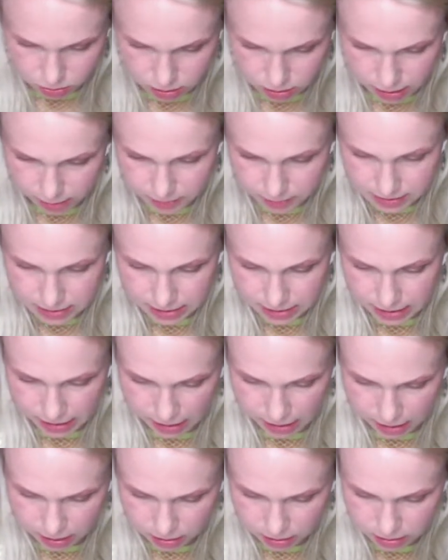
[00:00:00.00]
So I'm
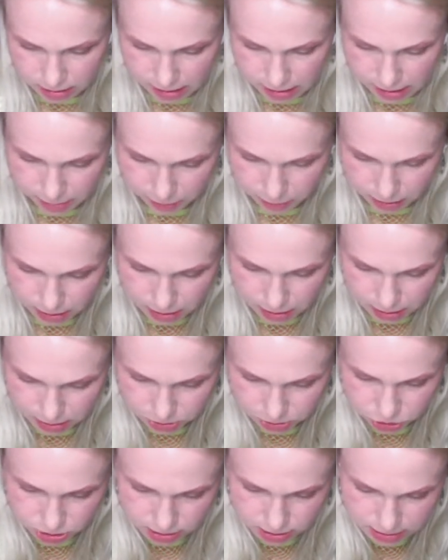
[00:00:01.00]
scared. I'm
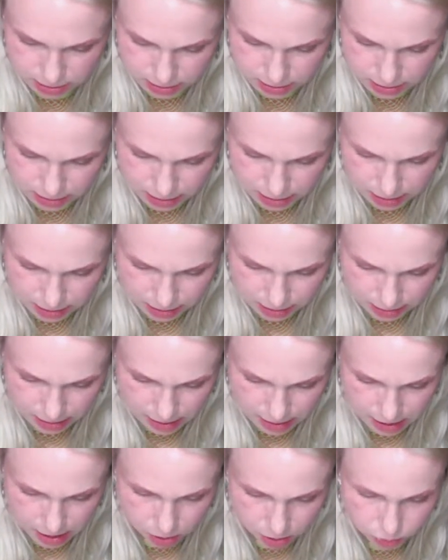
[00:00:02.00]
gonna just take it
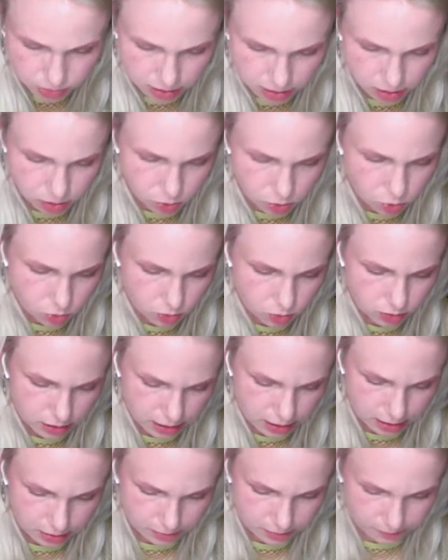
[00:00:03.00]
out, and
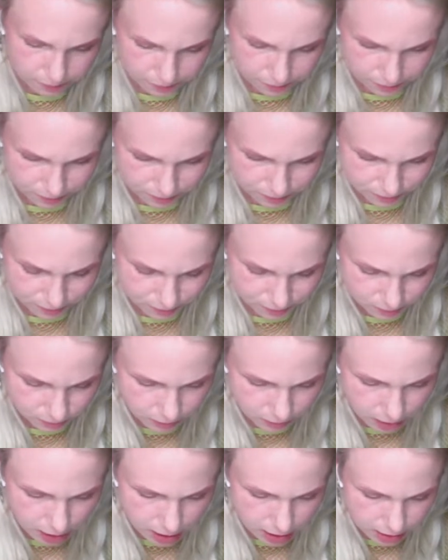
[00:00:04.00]
all the
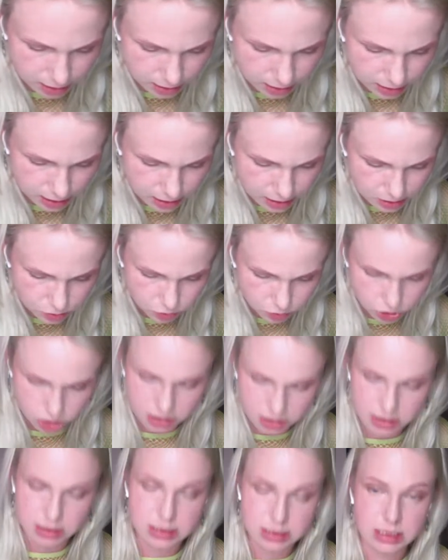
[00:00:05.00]
other things
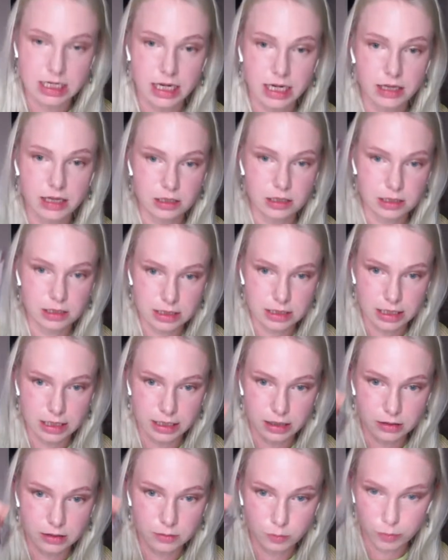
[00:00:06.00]
which is inside, there's
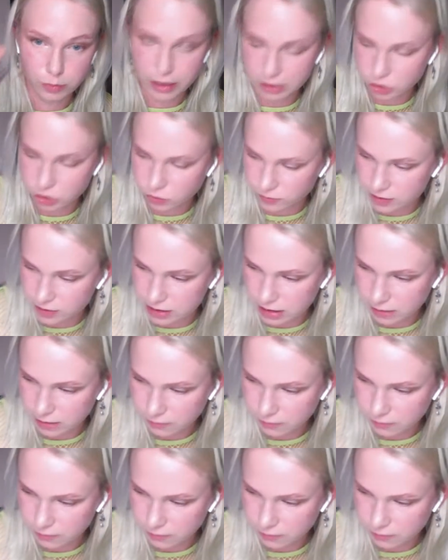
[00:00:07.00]
like a bunch of